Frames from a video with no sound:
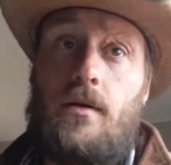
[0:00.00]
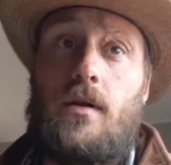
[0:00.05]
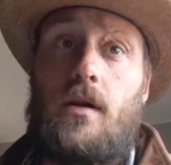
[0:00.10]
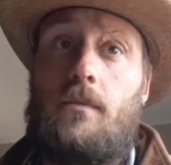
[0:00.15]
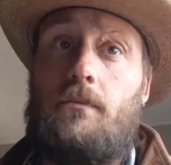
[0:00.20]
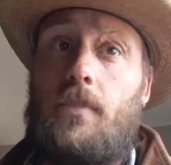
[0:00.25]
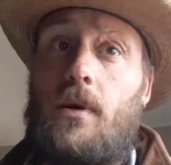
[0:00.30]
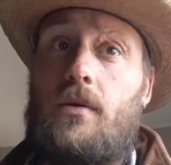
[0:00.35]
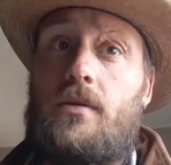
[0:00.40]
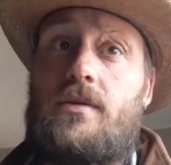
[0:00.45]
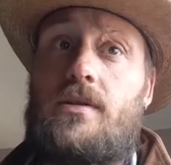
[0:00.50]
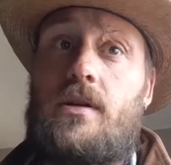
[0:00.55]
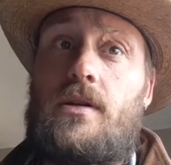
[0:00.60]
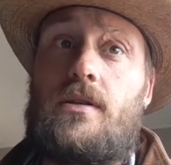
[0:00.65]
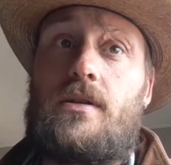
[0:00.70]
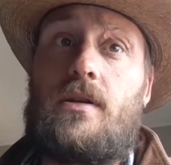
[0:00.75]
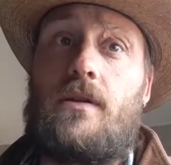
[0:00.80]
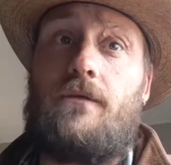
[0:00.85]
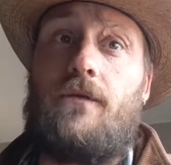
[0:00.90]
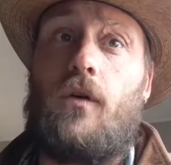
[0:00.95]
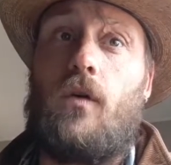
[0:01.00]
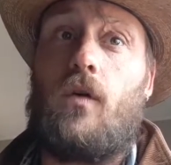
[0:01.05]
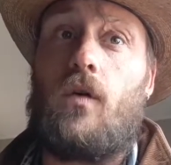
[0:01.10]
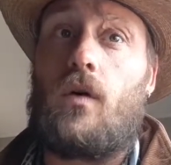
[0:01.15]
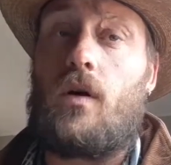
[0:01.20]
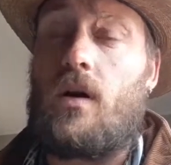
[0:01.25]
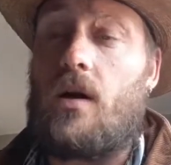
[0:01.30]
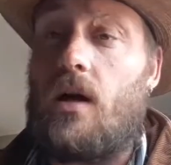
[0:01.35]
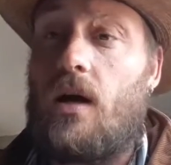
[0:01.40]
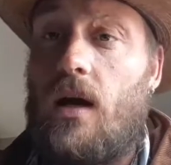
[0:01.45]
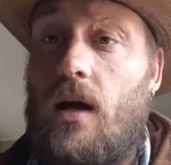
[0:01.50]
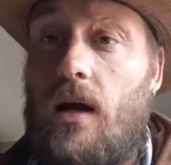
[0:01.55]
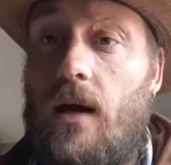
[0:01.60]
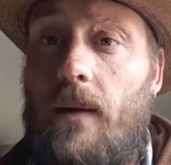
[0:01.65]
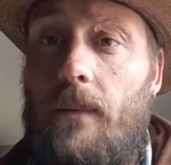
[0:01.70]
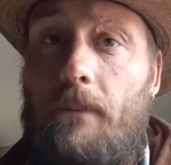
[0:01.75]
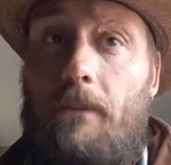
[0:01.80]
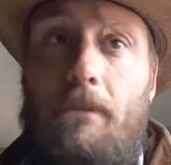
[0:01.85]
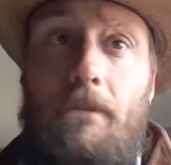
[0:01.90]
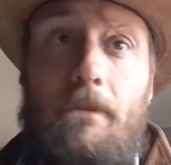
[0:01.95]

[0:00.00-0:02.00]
their boosters for, their